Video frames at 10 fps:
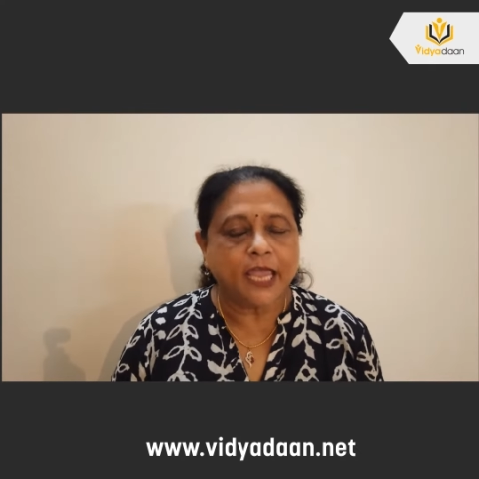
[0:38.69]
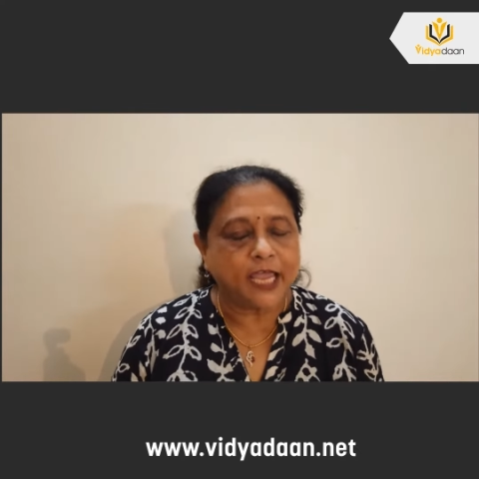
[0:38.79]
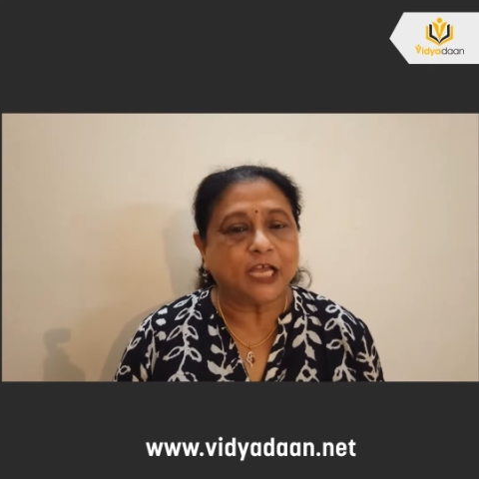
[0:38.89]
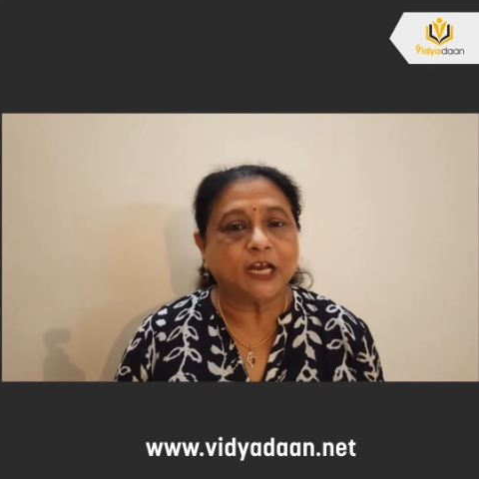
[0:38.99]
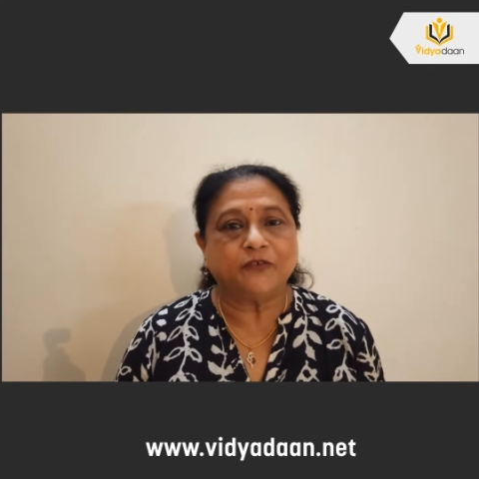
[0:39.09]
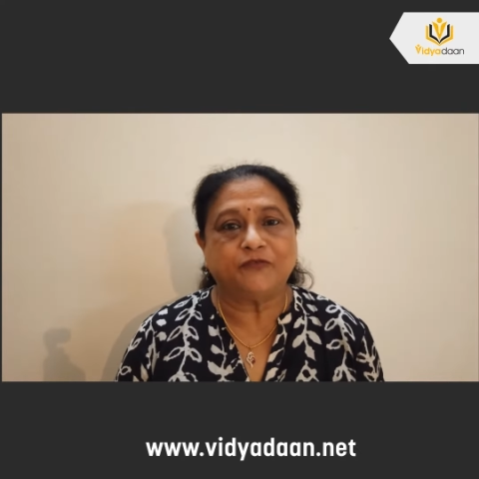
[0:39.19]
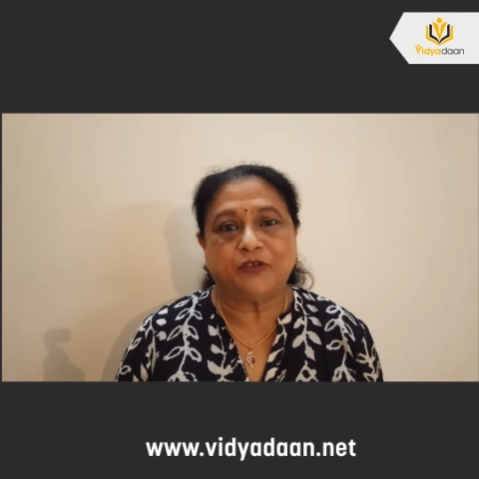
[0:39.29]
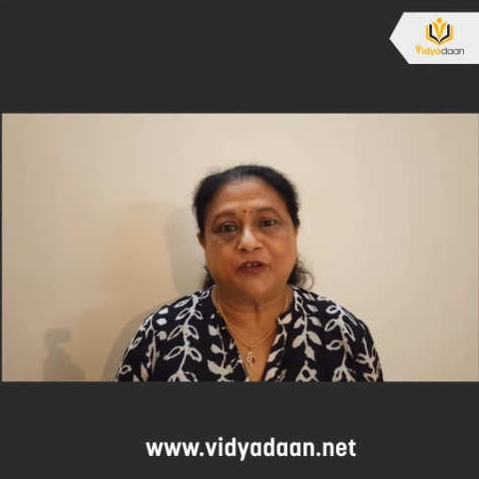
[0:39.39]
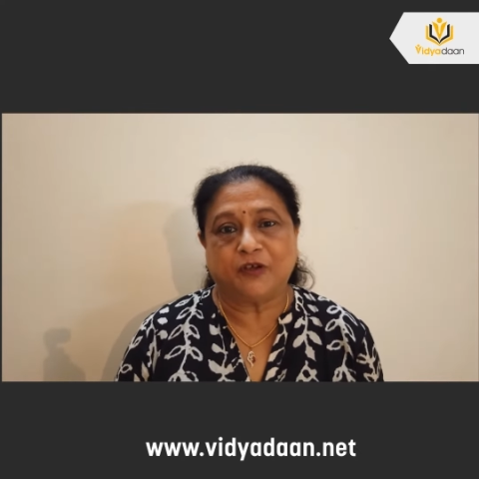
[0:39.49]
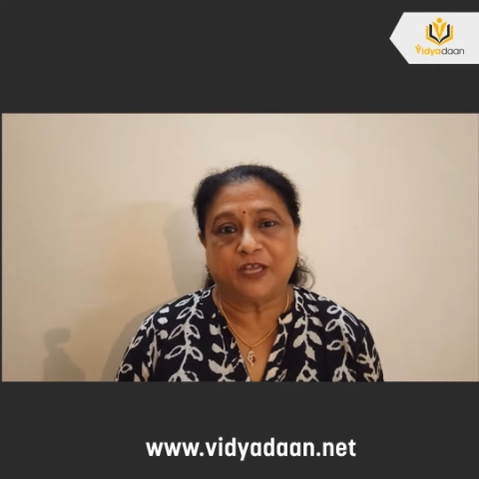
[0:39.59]

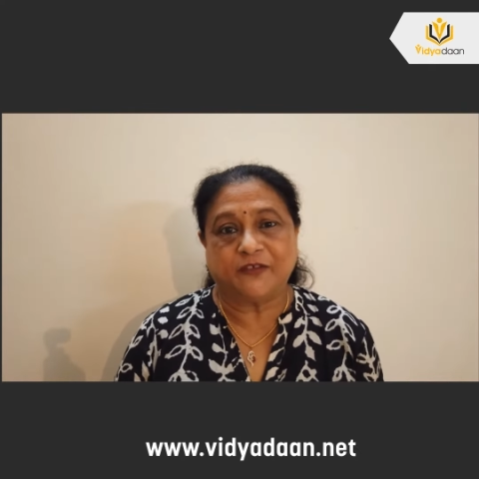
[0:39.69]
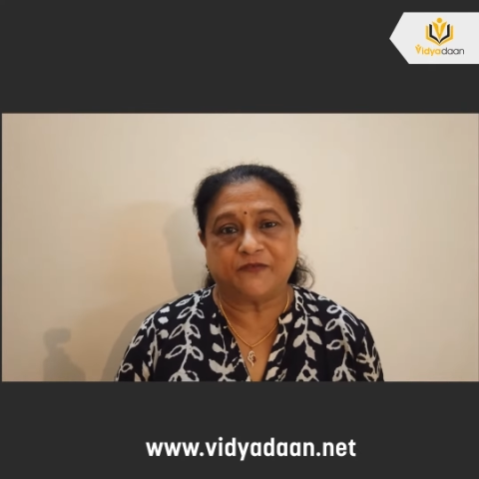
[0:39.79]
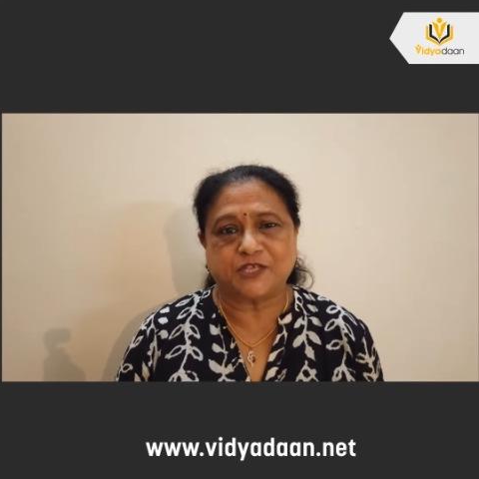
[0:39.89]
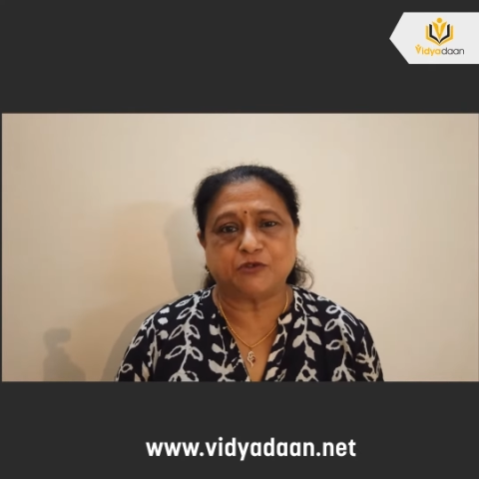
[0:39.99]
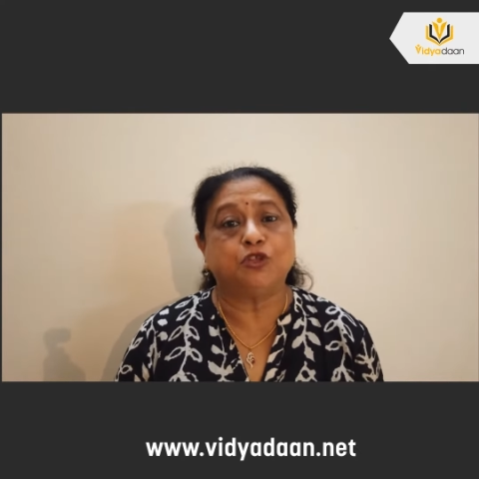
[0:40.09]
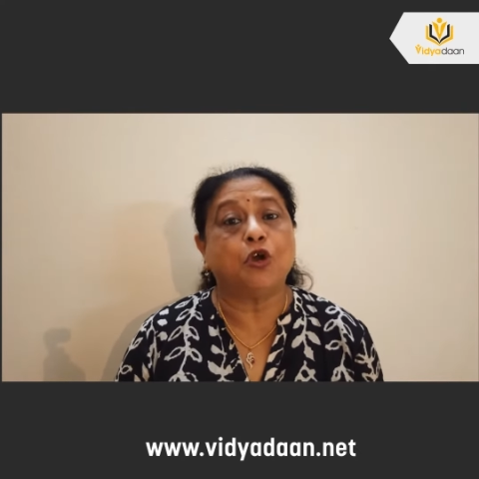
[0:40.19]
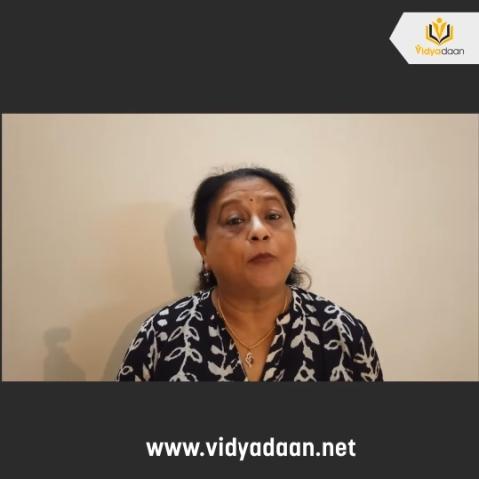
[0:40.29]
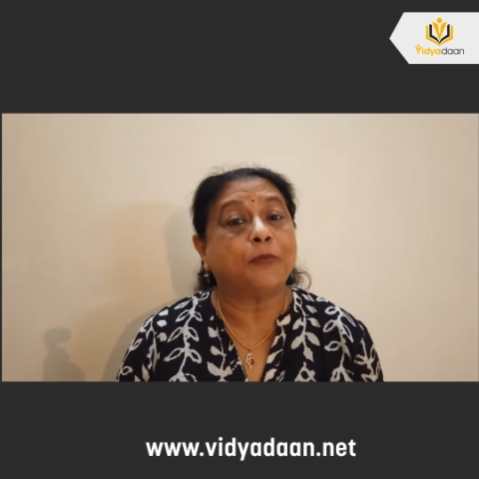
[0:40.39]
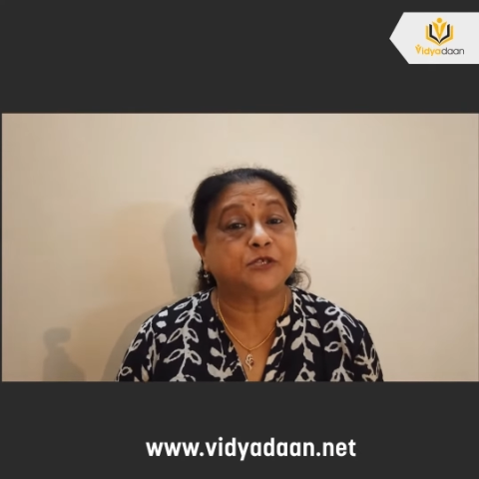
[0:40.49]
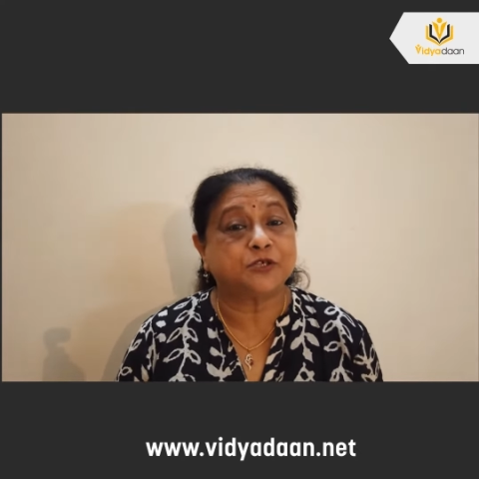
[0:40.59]
Ekalavya gives you the
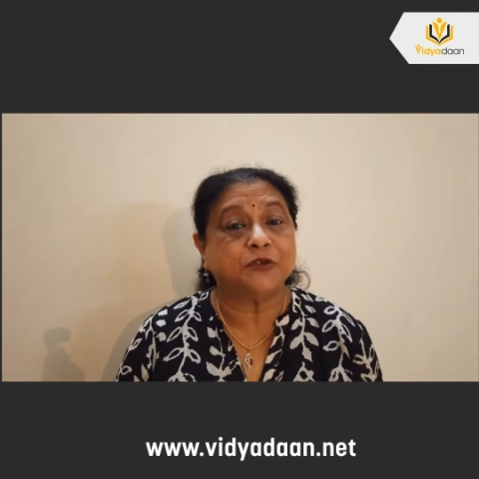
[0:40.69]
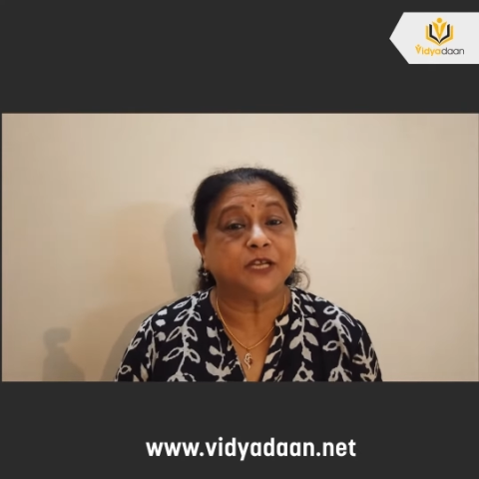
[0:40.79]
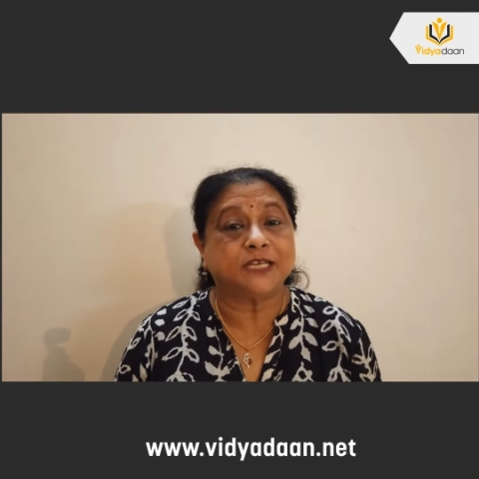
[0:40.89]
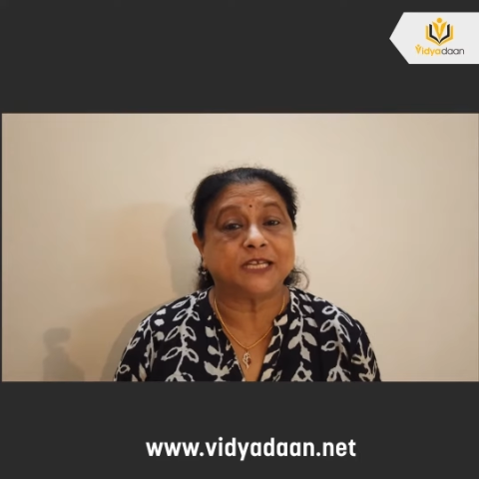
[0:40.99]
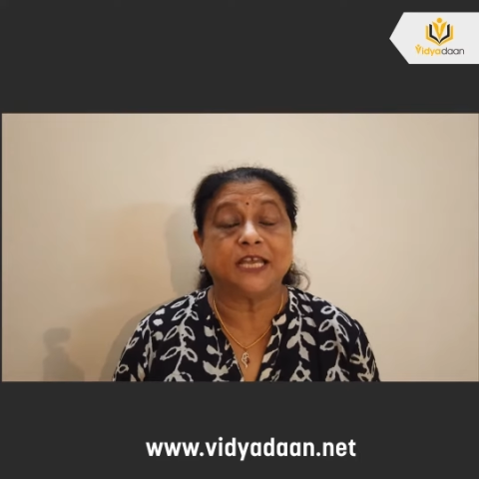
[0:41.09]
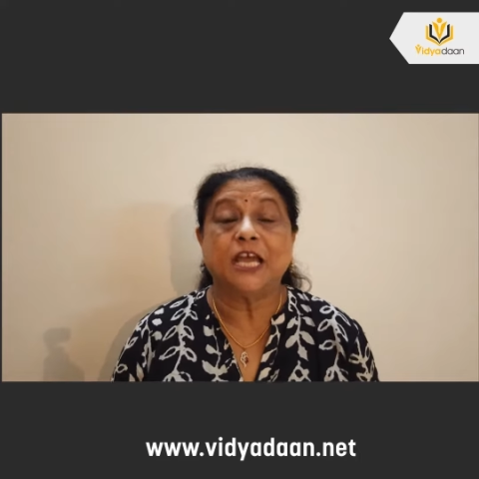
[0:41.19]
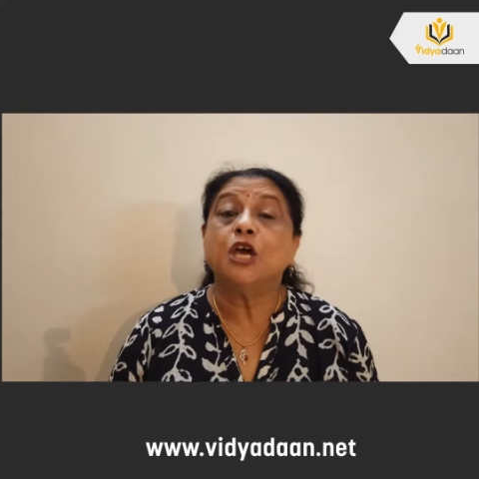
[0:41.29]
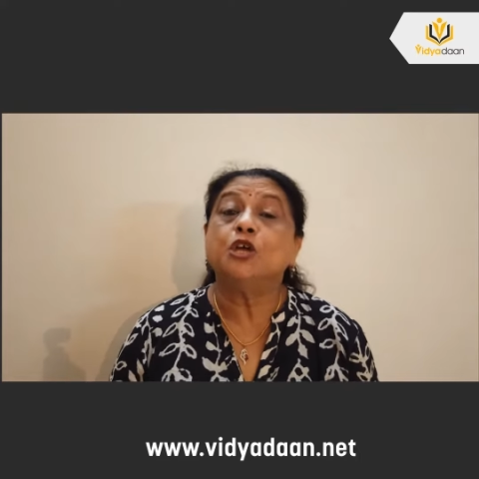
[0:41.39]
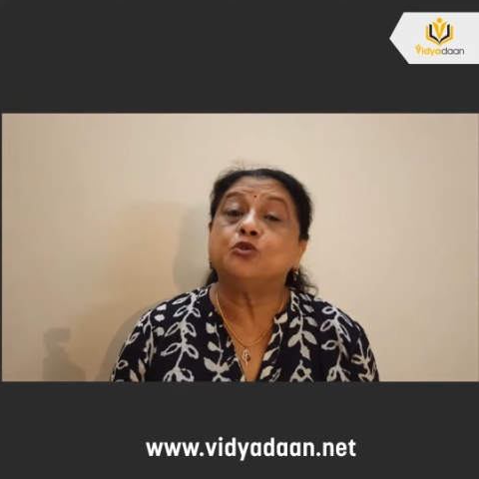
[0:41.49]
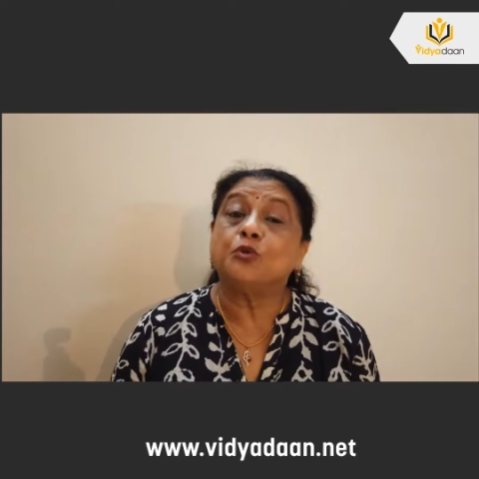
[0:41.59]

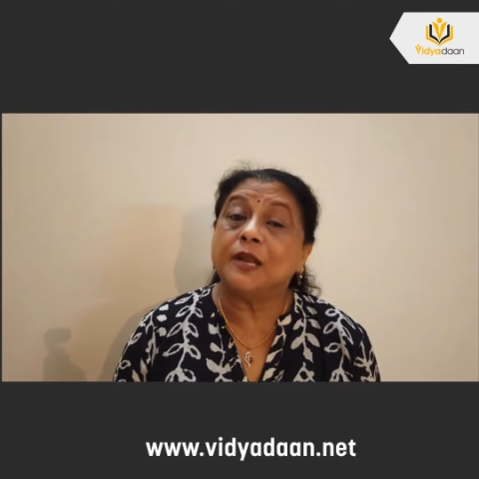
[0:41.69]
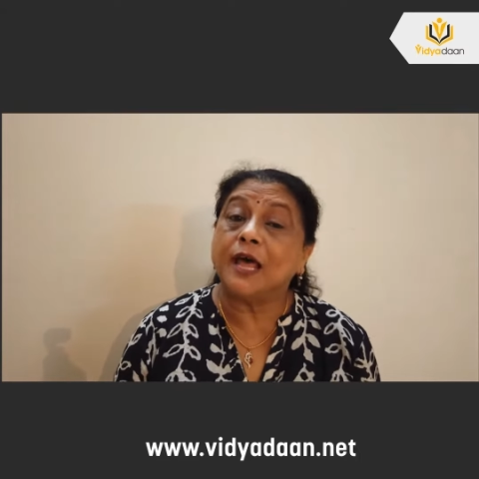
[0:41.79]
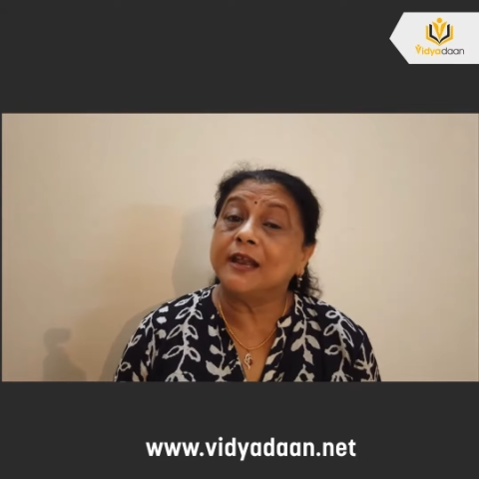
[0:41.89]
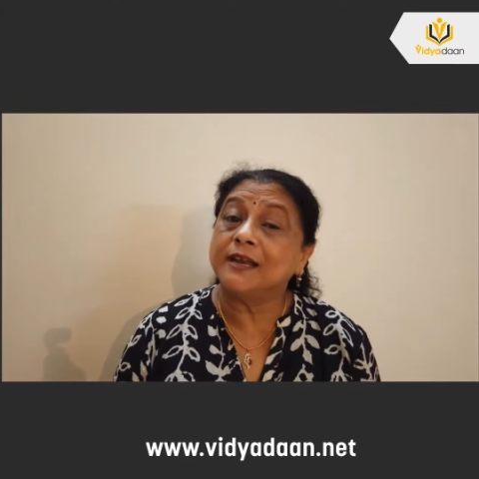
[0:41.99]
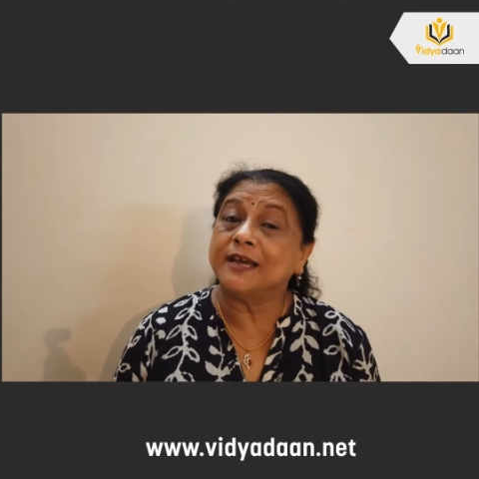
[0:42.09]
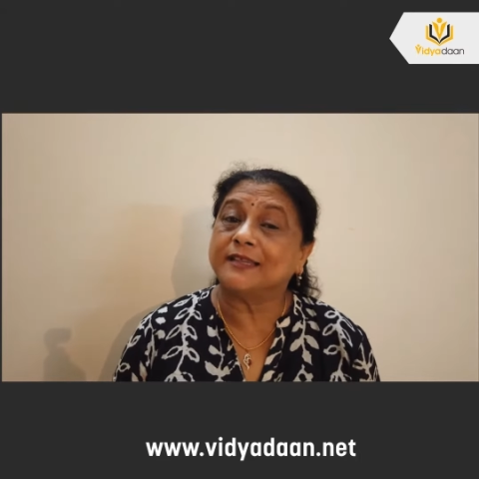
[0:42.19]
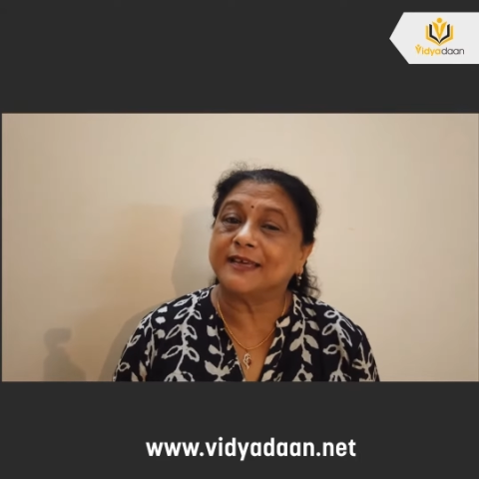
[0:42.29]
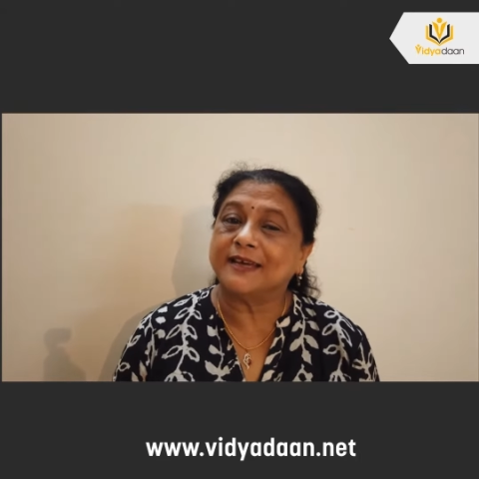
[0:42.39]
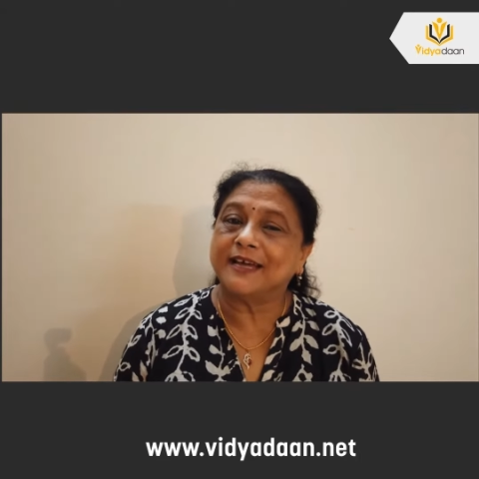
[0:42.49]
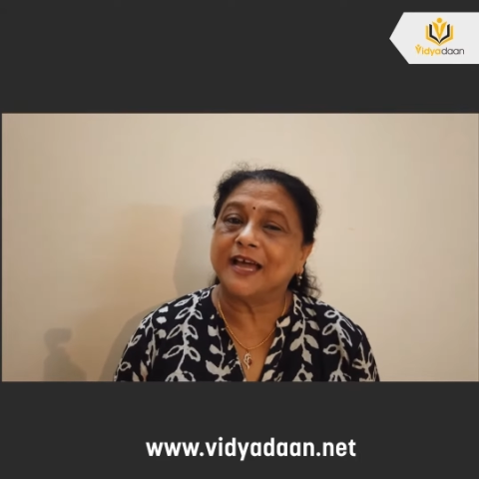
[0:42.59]
opportunity to learn
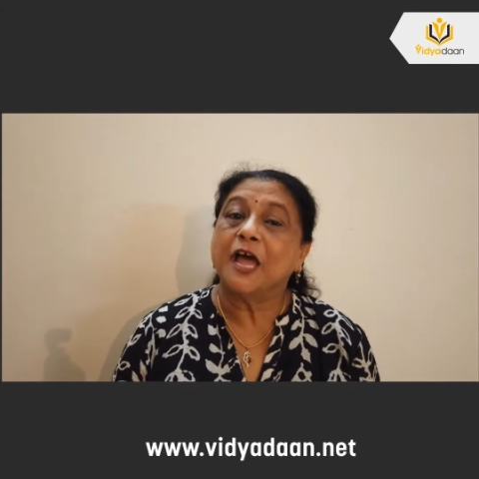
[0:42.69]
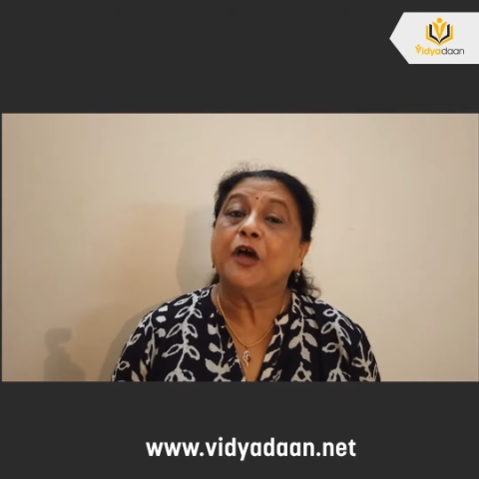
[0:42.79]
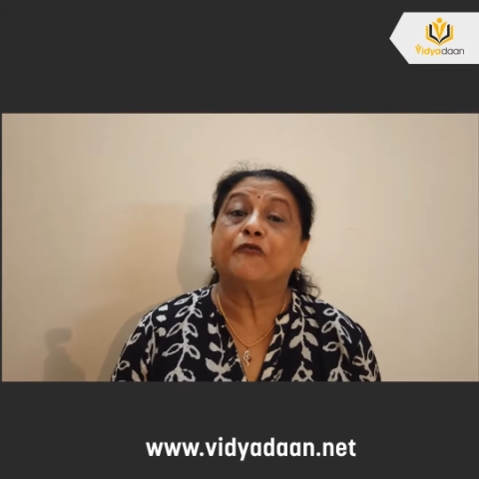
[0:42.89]
Kathak